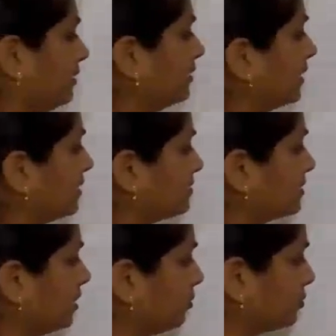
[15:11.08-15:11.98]
that is
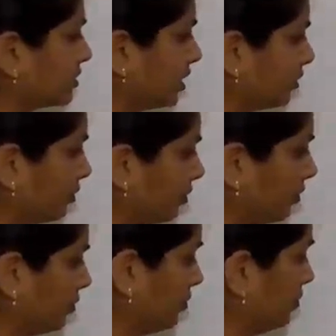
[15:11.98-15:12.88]
0
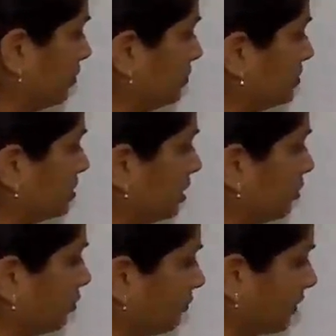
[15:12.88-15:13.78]
0,
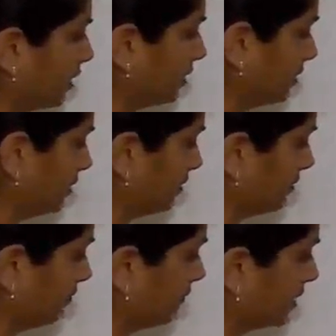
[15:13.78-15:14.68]
0 1,
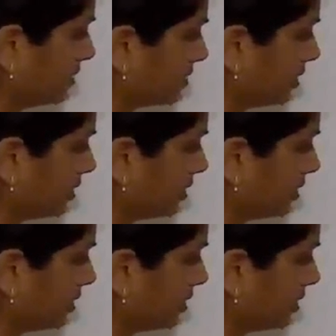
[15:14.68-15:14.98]
1